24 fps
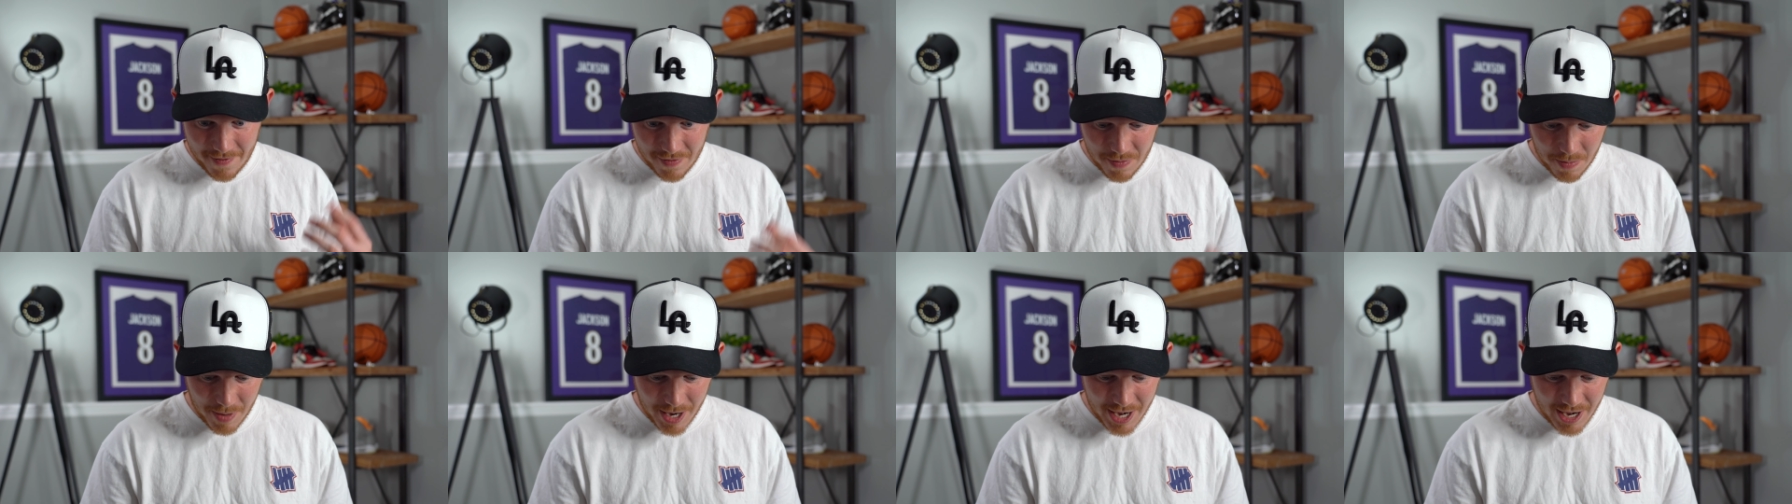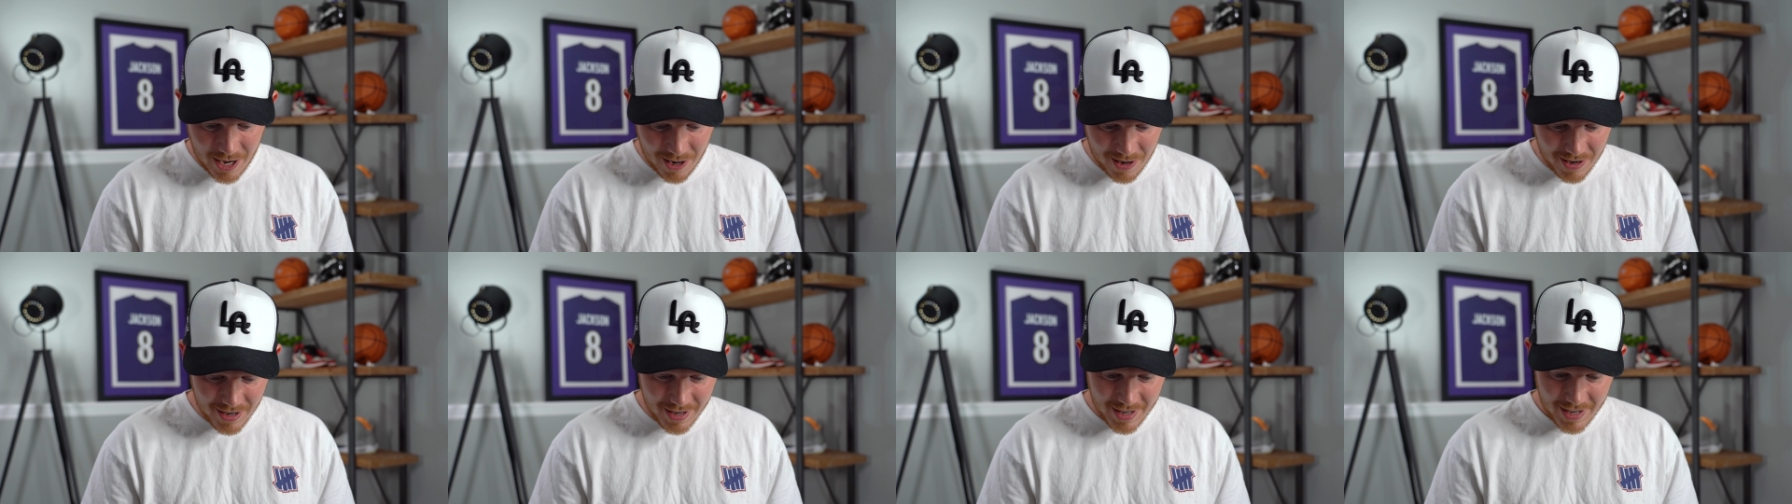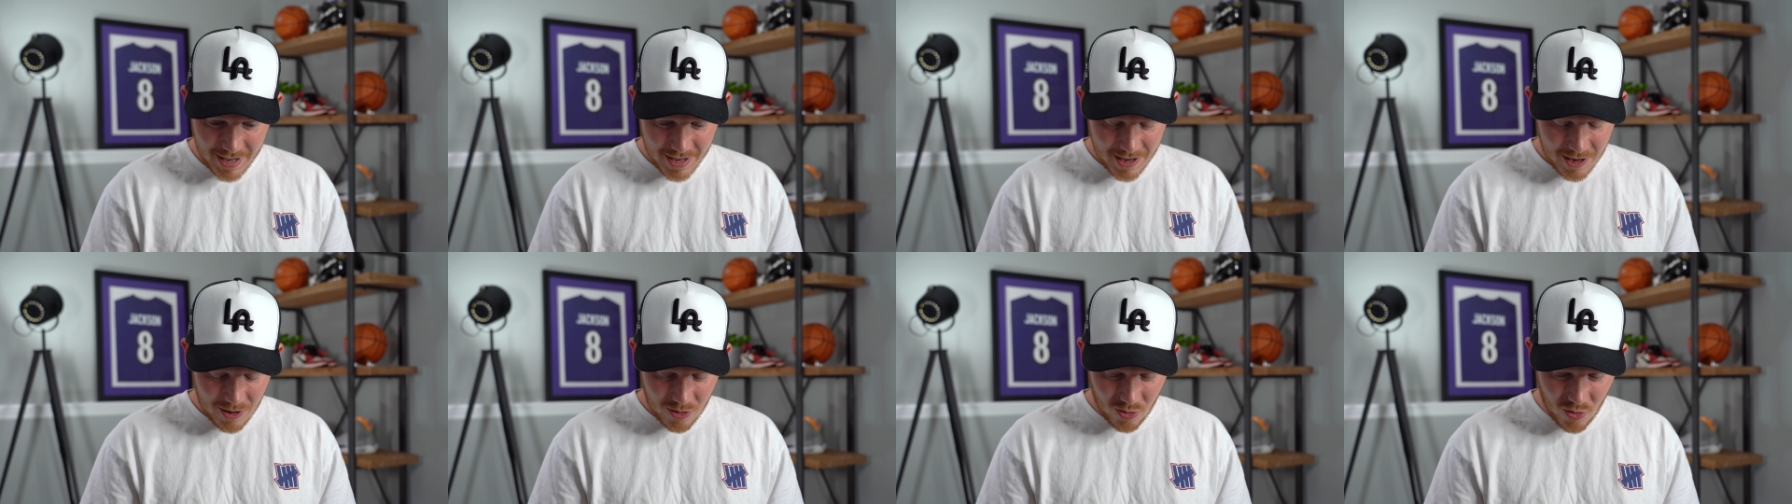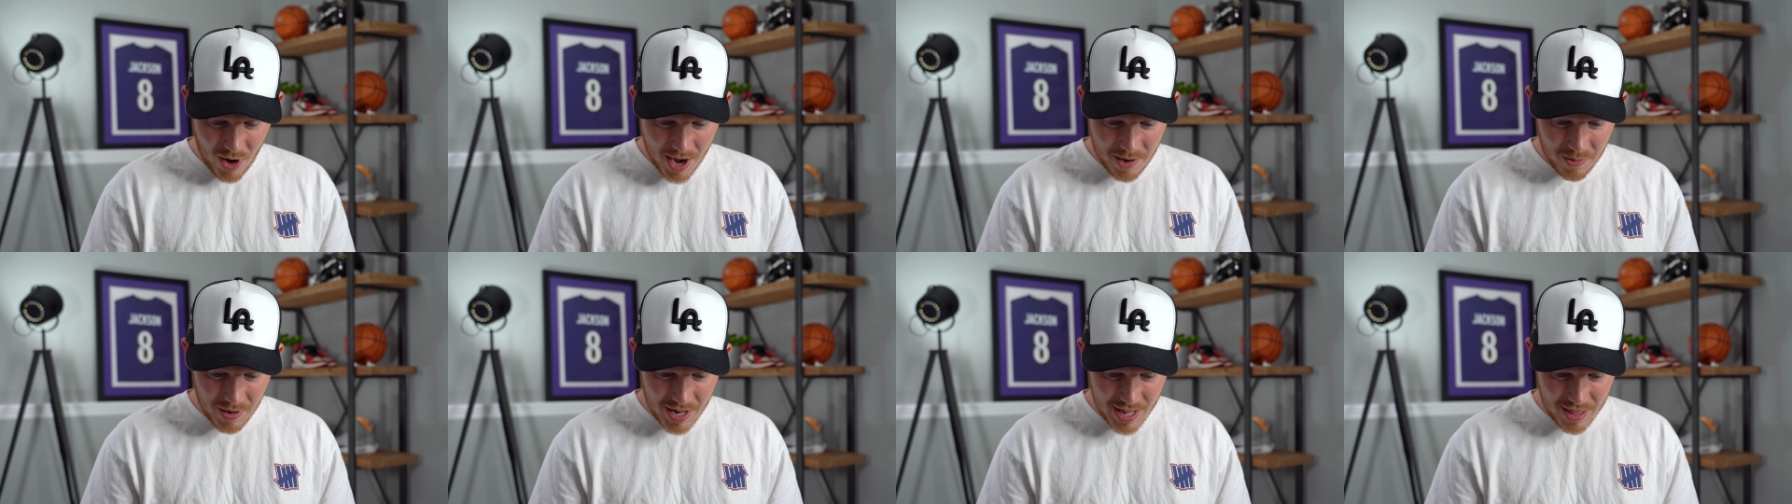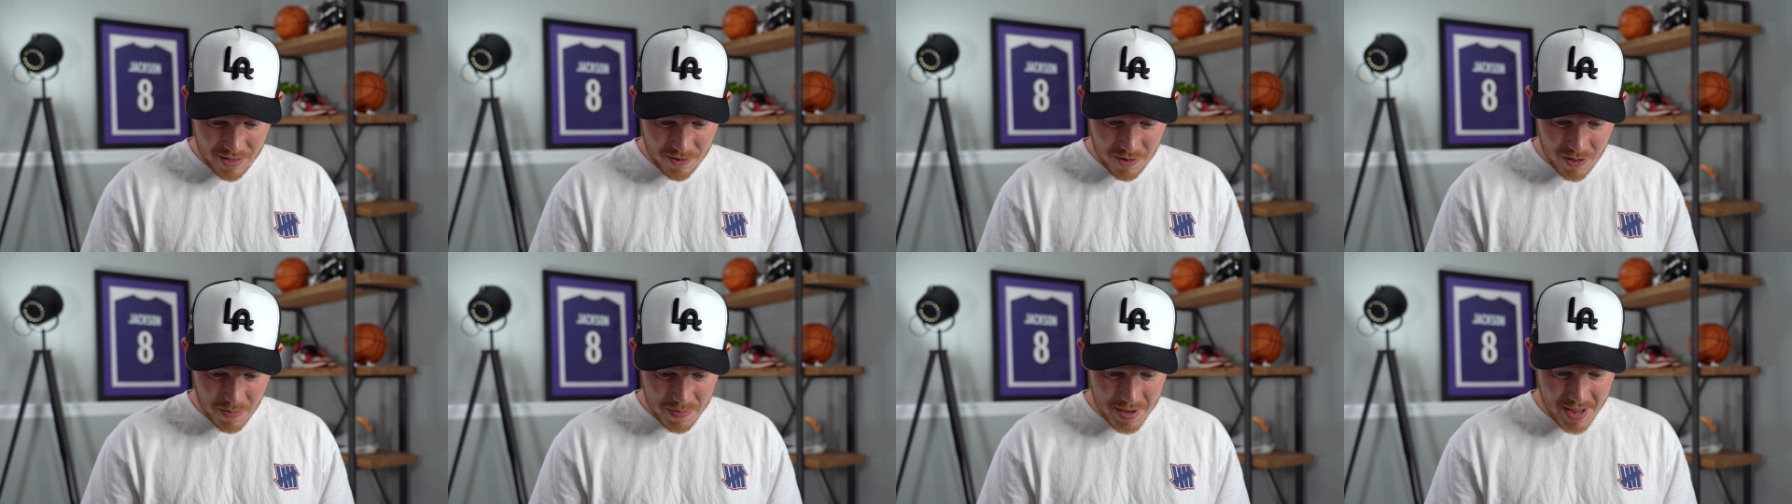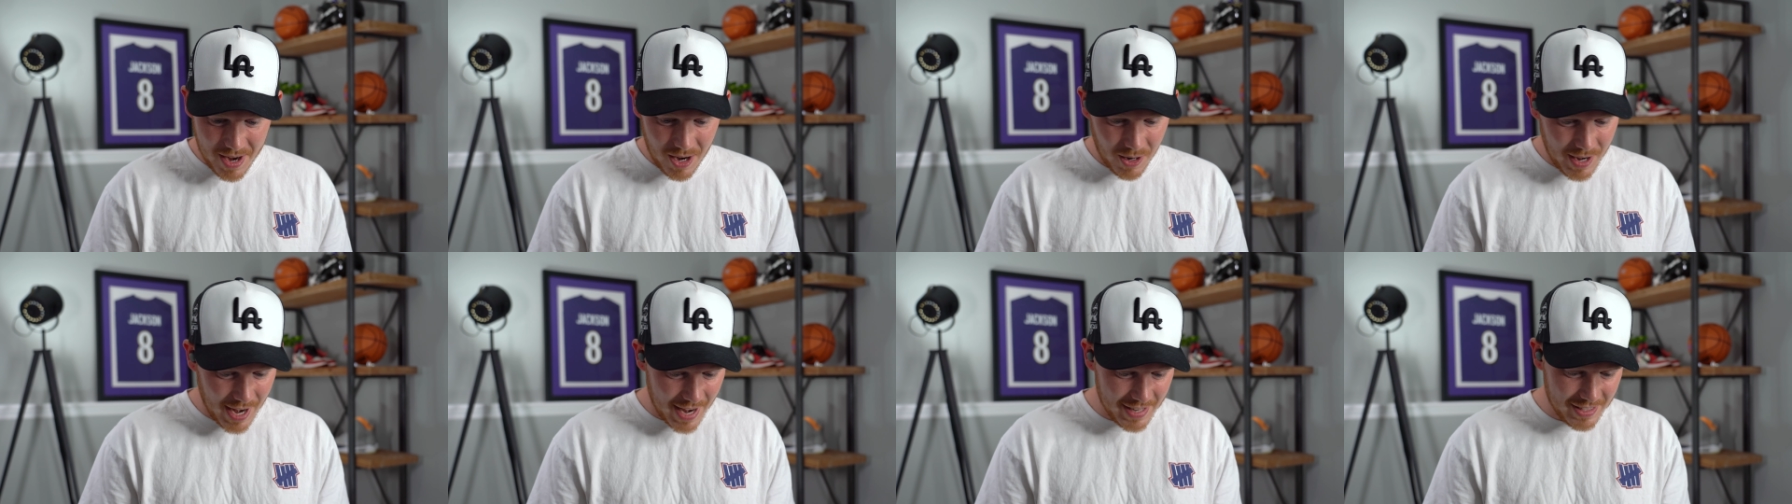in my ear right when I threw them in.
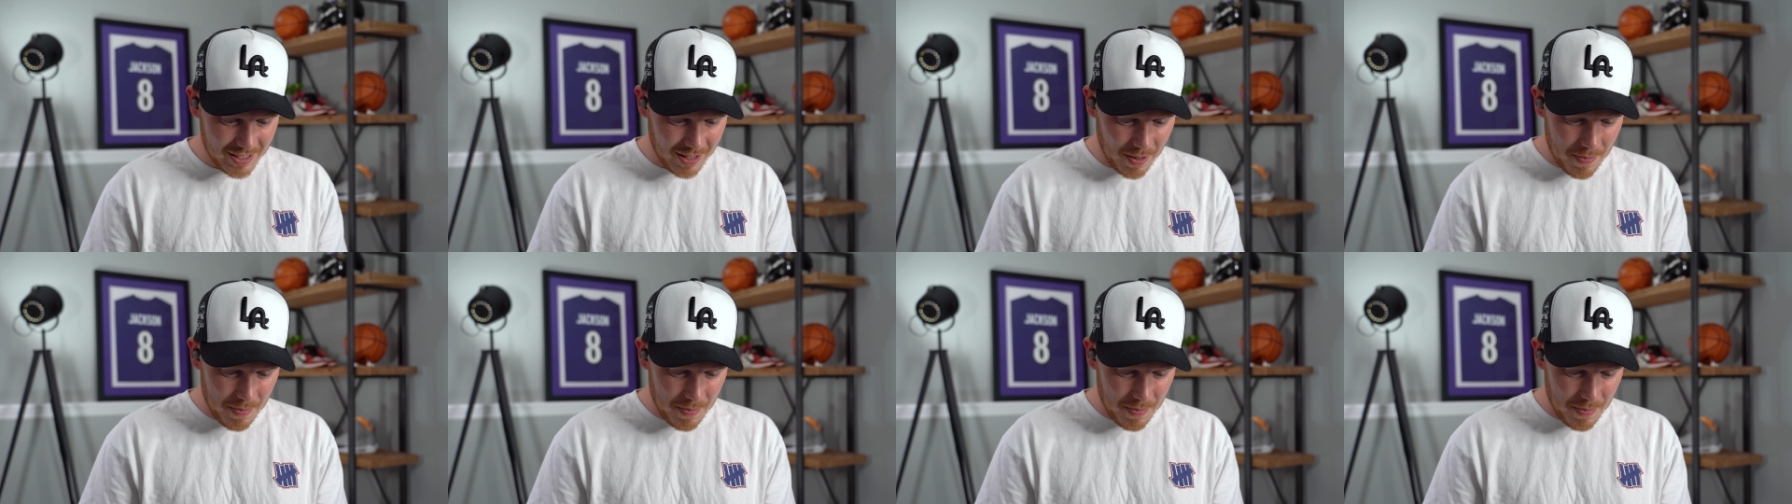Okay, so